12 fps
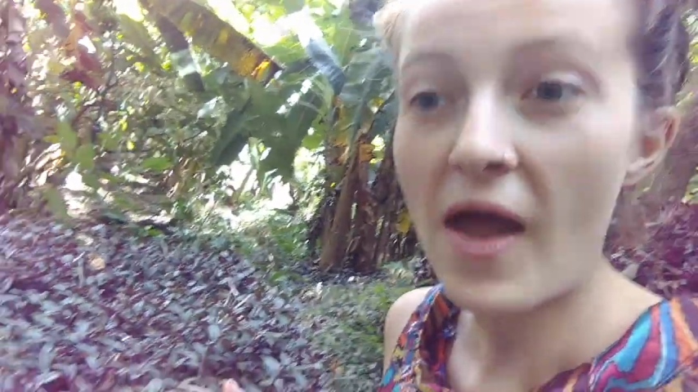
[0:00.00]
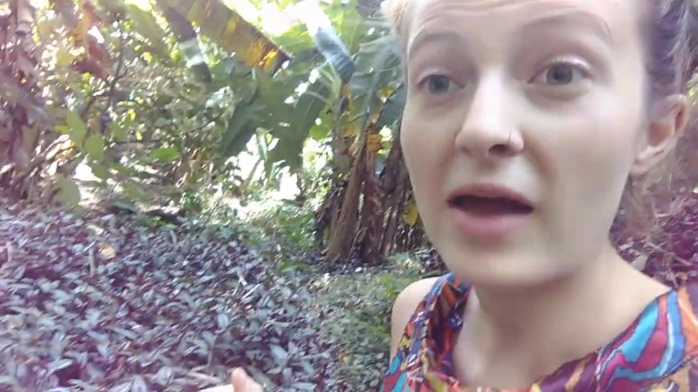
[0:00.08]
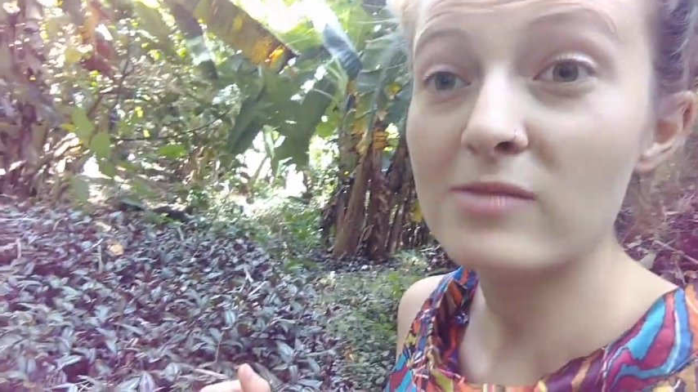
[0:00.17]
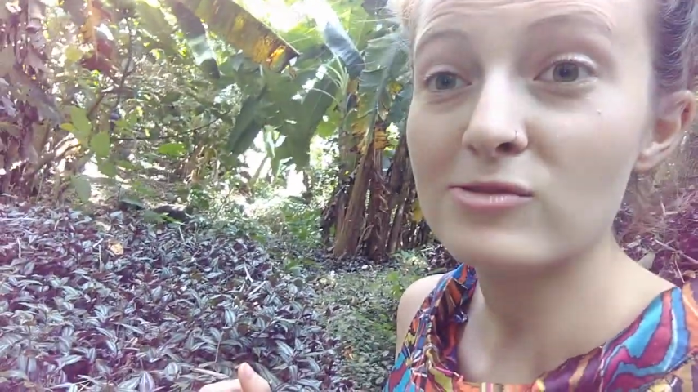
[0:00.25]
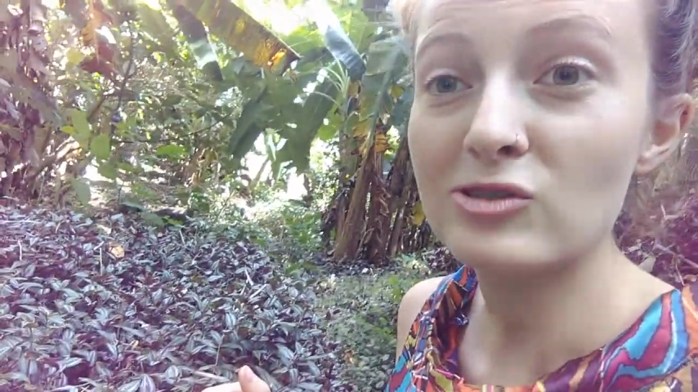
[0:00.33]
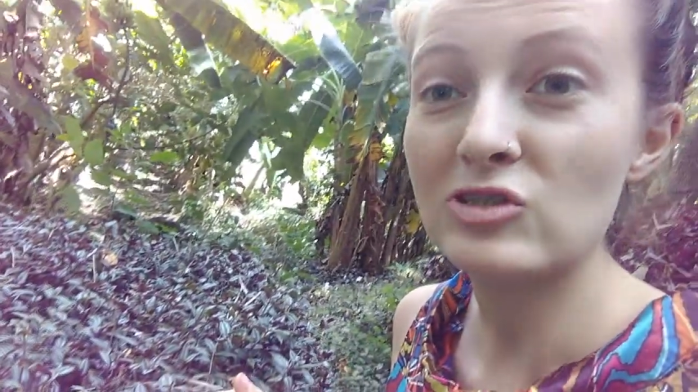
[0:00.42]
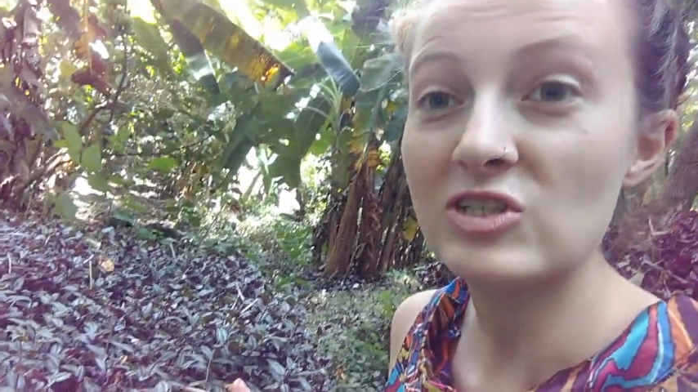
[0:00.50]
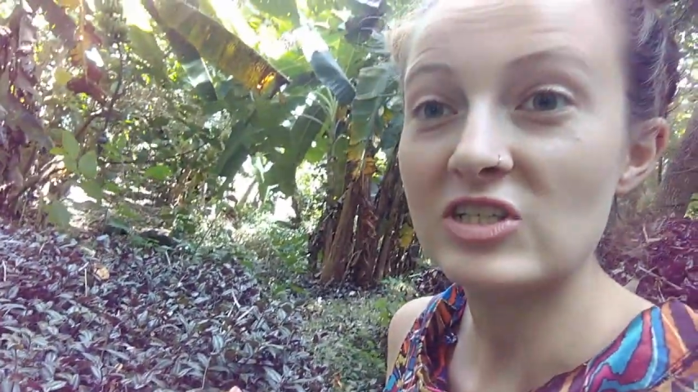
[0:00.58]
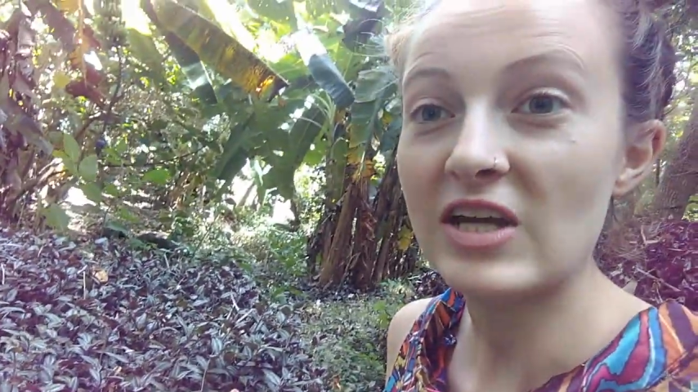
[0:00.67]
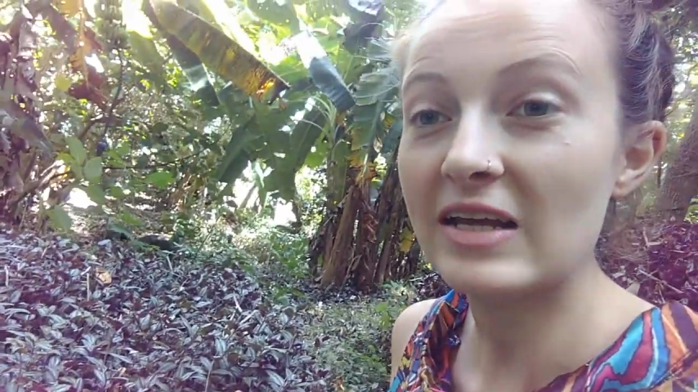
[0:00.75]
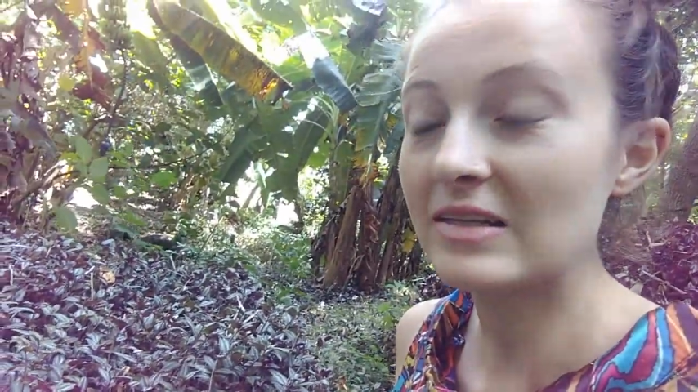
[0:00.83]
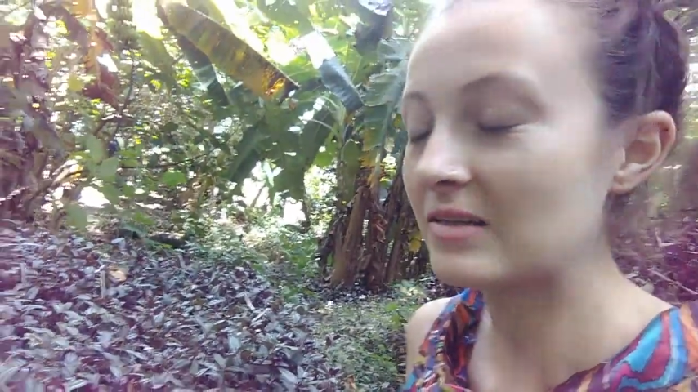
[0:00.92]
I'm going to
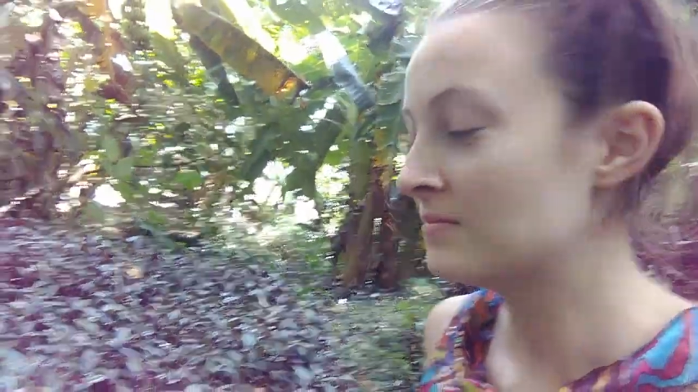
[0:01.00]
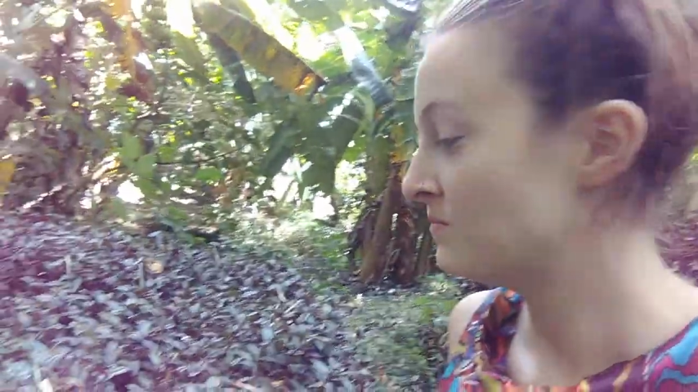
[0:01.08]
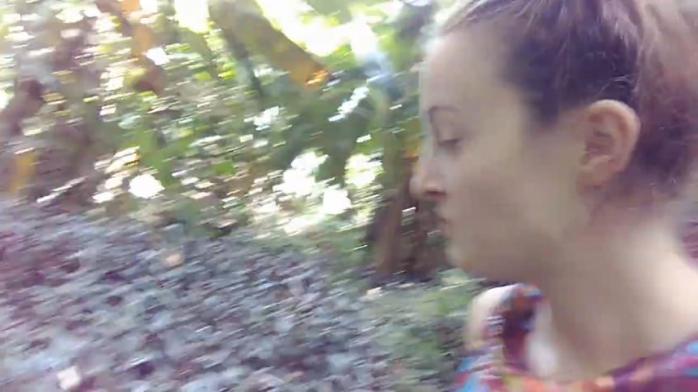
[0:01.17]
take